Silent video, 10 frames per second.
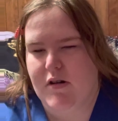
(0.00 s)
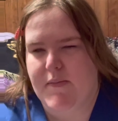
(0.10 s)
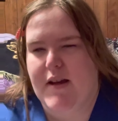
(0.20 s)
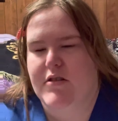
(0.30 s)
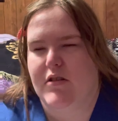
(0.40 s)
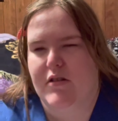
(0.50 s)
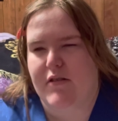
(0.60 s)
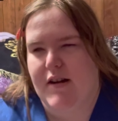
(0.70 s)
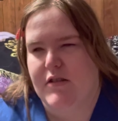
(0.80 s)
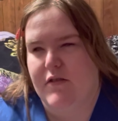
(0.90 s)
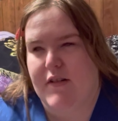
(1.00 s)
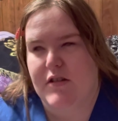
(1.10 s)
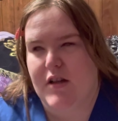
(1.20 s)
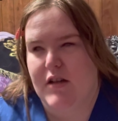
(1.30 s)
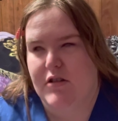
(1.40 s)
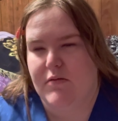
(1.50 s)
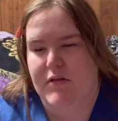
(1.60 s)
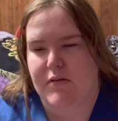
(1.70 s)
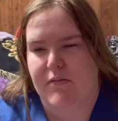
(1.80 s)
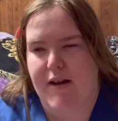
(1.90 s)
make sure the director of education
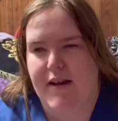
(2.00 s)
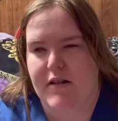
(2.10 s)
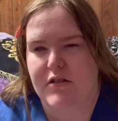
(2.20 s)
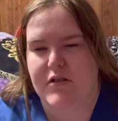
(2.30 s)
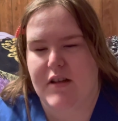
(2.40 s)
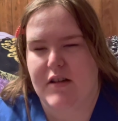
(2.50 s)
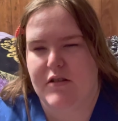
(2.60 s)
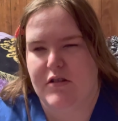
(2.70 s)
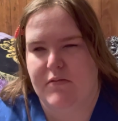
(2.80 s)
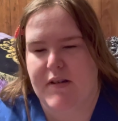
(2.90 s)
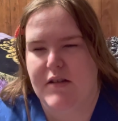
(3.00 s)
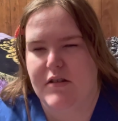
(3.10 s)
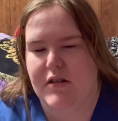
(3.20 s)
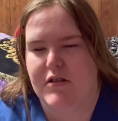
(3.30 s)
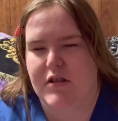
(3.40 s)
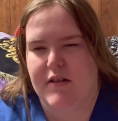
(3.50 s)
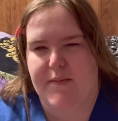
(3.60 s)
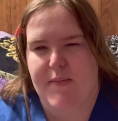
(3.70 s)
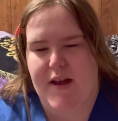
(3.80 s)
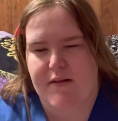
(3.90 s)
was aware so they could do research and
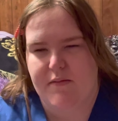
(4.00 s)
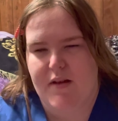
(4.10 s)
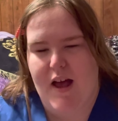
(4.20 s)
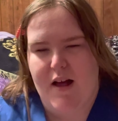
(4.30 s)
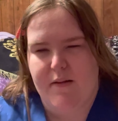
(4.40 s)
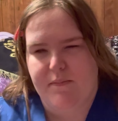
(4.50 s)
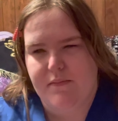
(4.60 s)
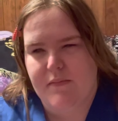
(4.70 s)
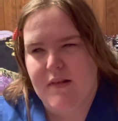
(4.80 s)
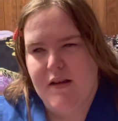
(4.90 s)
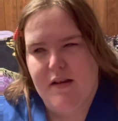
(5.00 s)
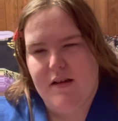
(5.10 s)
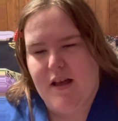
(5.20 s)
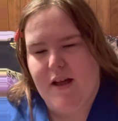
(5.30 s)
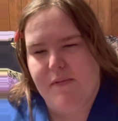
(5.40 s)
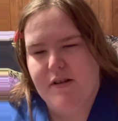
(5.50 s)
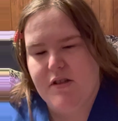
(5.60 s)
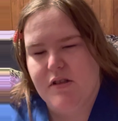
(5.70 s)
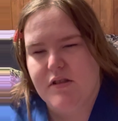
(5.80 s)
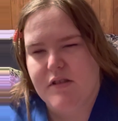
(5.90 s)
let my
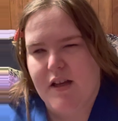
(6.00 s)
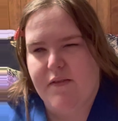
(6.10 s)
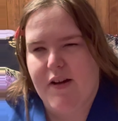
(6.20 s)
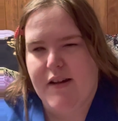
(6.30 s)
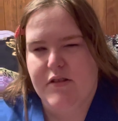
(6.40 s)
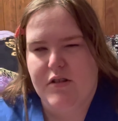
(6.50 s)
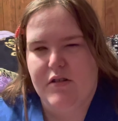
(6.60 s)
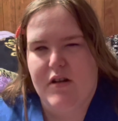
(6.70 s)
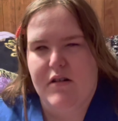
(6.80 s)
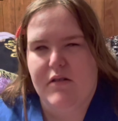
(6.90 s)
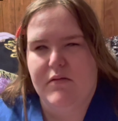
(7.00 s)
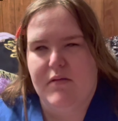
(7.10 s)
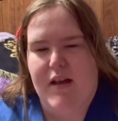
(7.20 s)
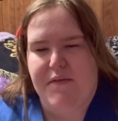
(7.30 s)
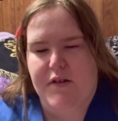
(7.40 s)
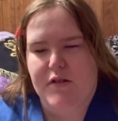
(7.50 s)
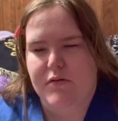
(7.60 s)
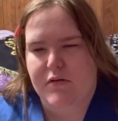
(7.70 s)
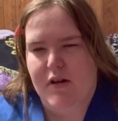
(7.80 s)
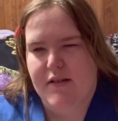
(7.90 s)
admissions advisor know. Every
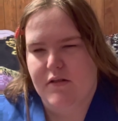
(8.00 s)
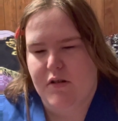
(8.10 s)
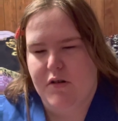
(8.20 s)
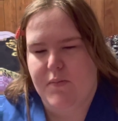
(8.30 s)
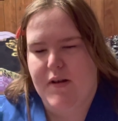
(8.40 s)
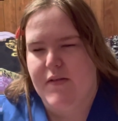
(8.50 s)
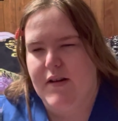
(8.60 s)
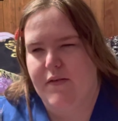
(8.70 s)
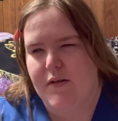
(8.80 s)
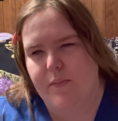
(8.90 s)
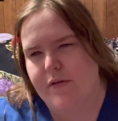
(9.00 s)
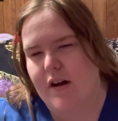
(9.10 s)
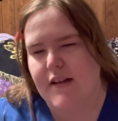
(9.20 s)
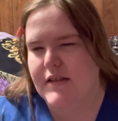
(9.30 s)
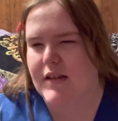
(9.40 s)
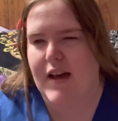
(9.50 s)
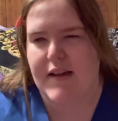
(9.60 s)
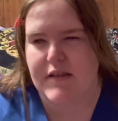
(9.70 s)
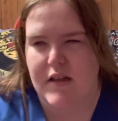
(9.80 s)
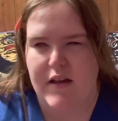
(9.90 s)
school has a little bit of a different
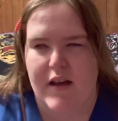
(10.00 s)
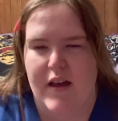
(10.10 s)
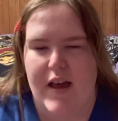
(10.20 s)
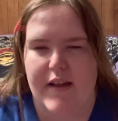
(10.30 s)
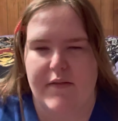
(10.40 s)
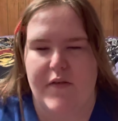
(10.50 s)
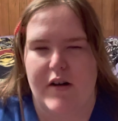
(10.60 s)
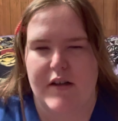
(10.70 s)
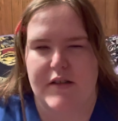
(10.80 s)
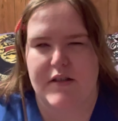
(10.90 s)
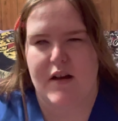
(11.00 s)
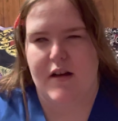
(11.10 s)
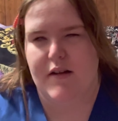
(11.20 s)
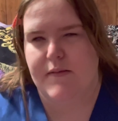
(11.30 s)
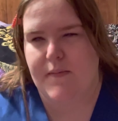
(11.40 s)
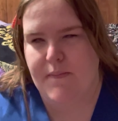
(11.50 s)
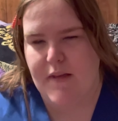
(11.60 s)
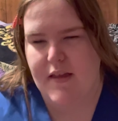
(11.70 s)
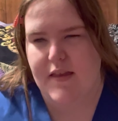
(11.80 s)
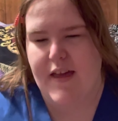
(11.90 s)
process as far as
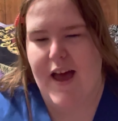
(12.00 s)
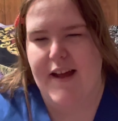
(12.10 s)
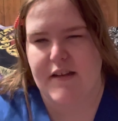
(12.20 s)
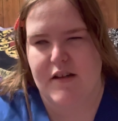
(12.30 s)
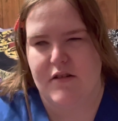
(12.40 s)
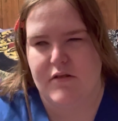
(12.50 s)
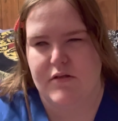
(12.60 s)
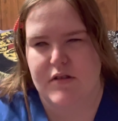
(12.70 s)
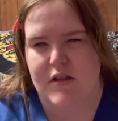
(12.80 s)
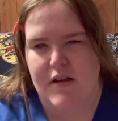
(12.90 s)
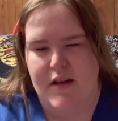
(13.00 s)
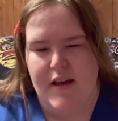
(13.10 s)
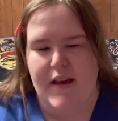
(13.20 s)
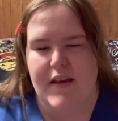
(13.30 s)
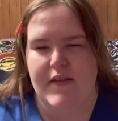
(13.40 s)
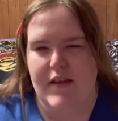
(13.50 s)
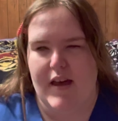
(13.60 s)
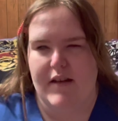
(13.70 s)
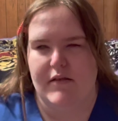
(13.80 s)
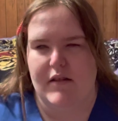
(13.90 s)
that goes. And
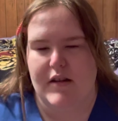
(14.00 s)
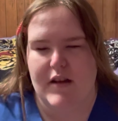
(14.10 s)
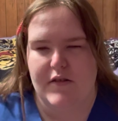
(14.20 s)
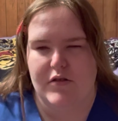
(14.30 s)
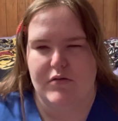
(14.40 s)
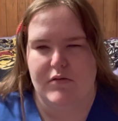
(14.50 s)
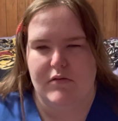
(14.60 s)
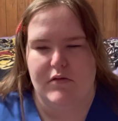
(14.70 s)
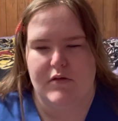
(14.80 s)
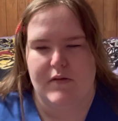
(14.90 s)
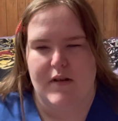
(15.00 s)
then another school,